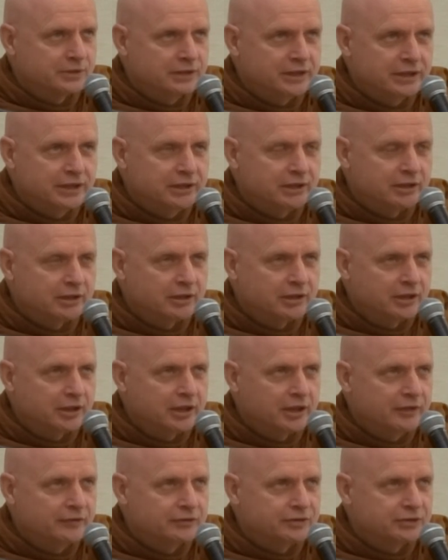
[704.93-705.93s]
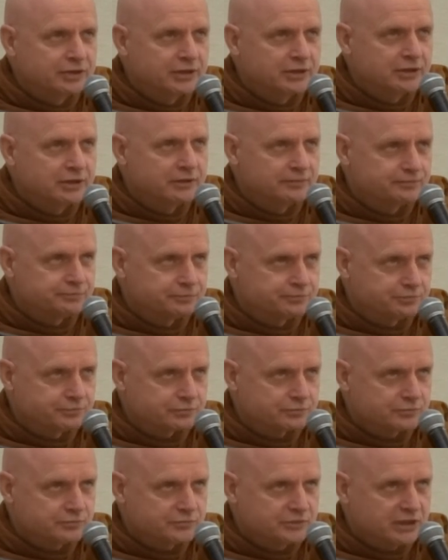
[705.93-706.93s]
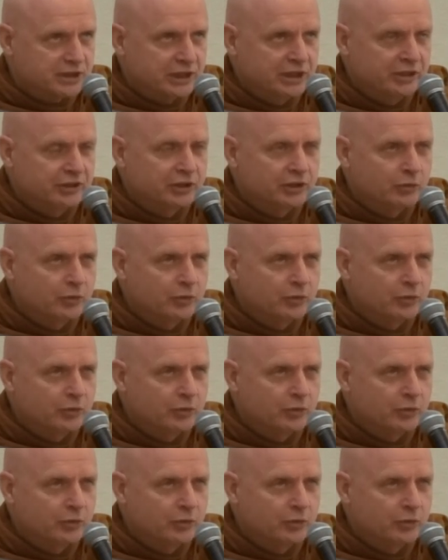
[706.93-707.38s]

lead our lives in